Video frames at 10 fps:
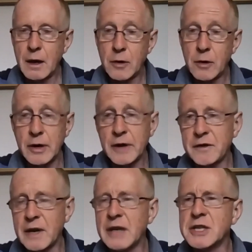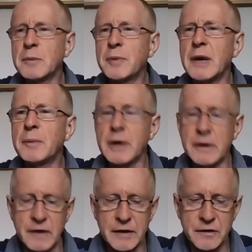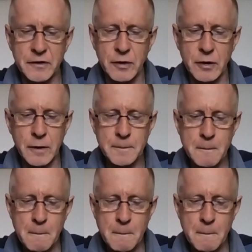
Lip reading: or grace catching people at death's door,